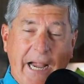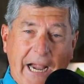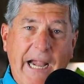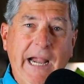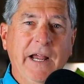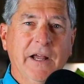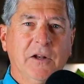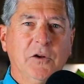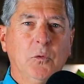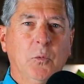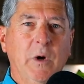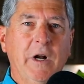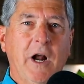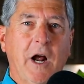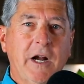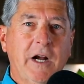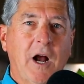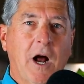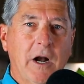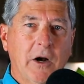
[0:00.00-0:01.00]
And when
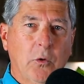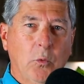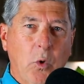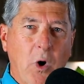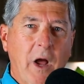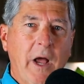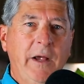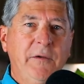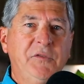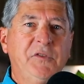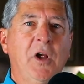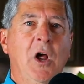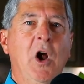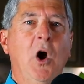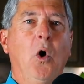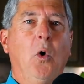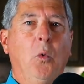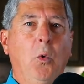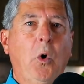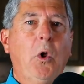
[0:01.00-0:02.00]
Icon arrives,
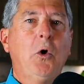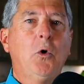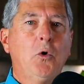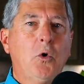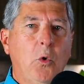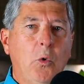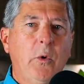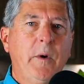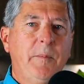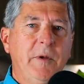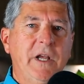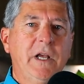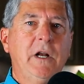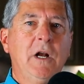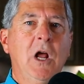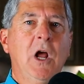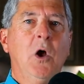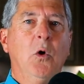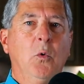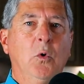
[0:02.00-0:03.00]
Royal
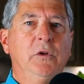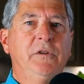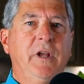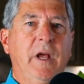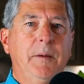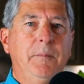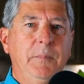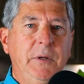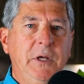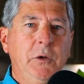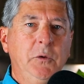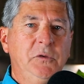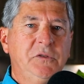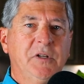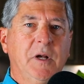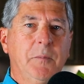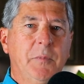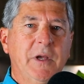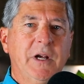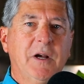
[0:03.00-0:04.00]
Caribbean will debut
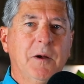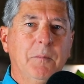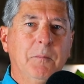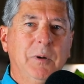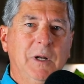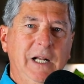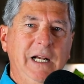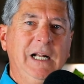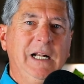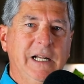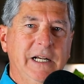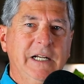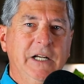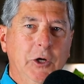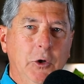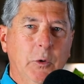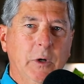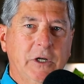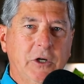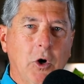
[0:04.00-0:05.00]
something completely
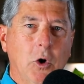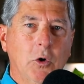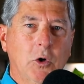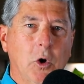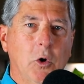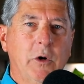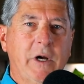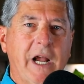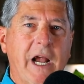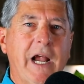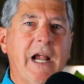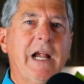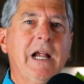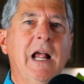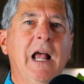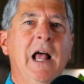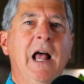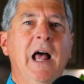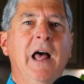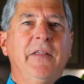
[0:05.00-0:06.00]
new at Coco
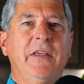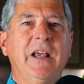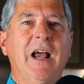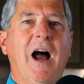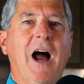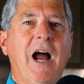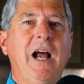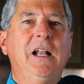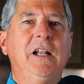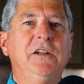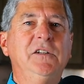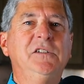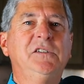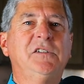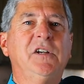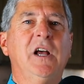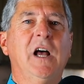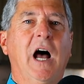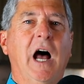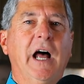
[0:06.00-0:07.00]
Cay, the
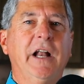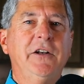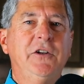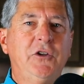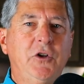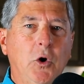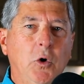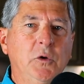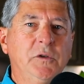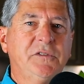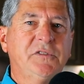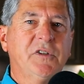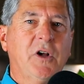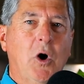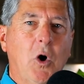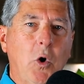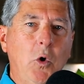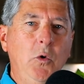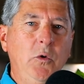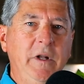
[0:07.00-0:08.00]
island's adults
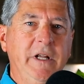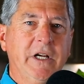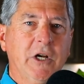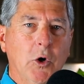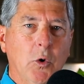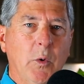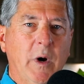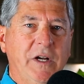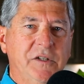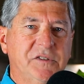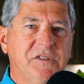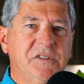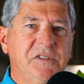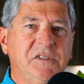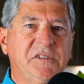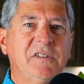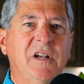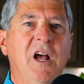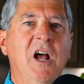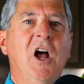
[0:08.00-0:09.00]
only
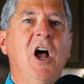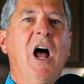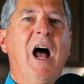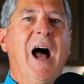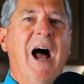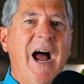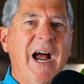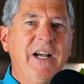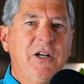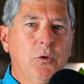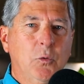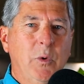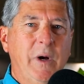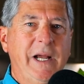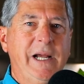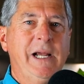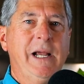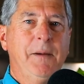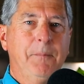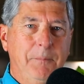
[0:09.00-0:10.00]
oasis,
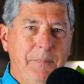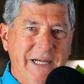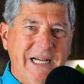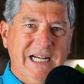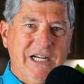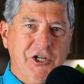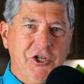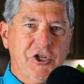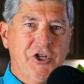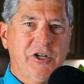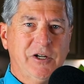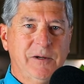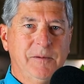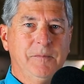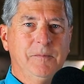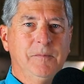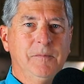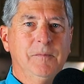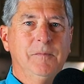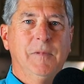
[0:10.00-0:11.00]
Hideaway Beach.
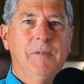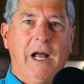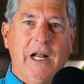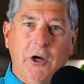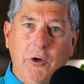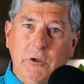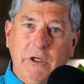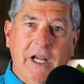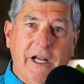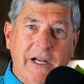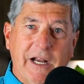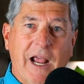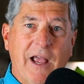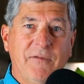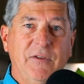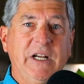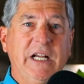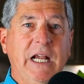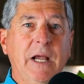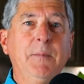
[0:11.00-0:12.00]
I don't yet
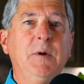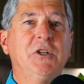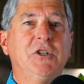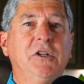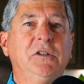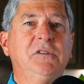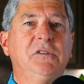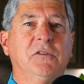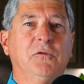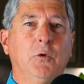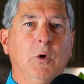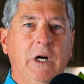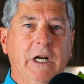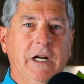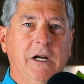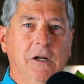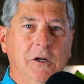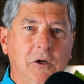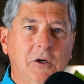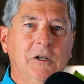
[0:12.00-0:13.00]
have any images of what
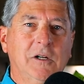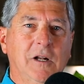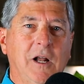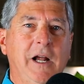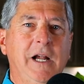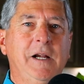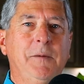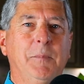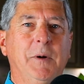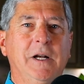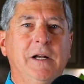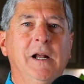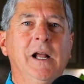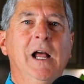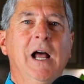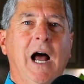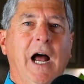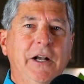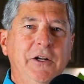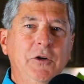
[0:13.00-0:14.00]
it'll look like, but
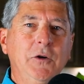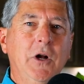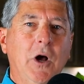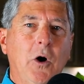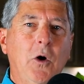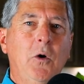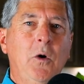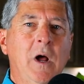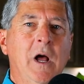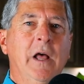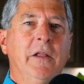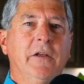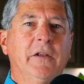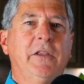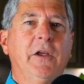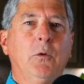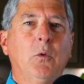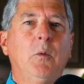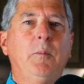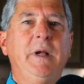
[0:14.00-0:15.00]
I do know
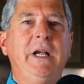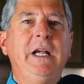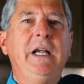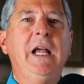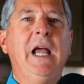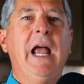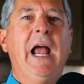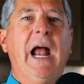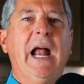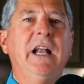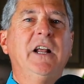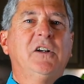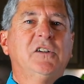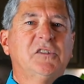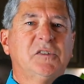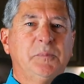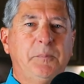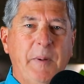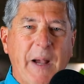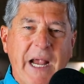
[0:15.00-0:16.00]
that there will be an
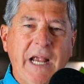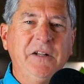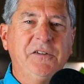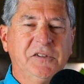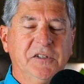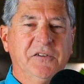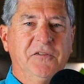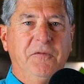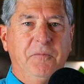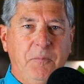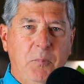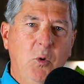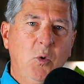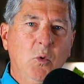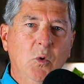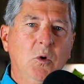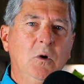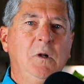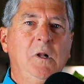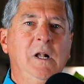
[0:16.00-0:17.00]
expansive
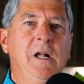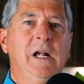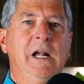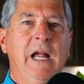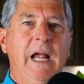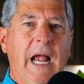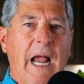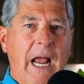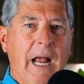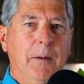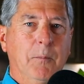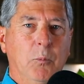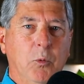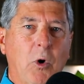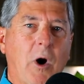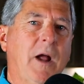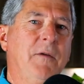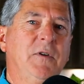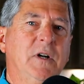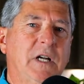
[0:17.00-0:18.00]
pool and
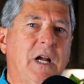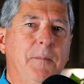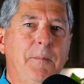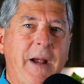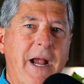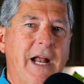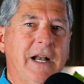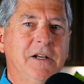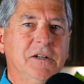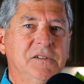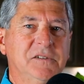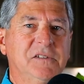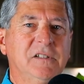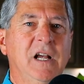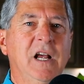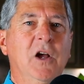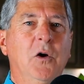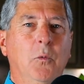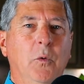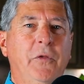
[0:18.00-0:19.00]
private cabanas
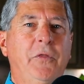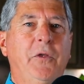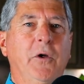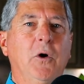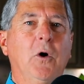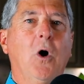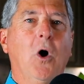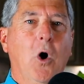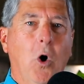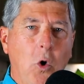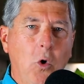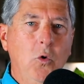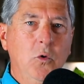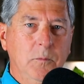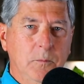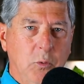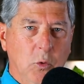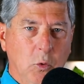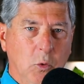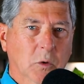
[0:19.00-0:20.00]
with their
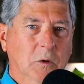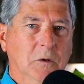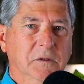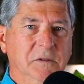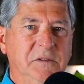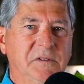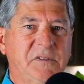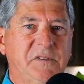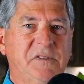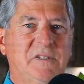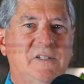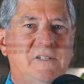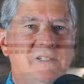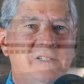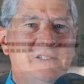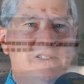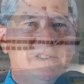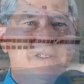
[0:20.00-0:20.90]
own pools.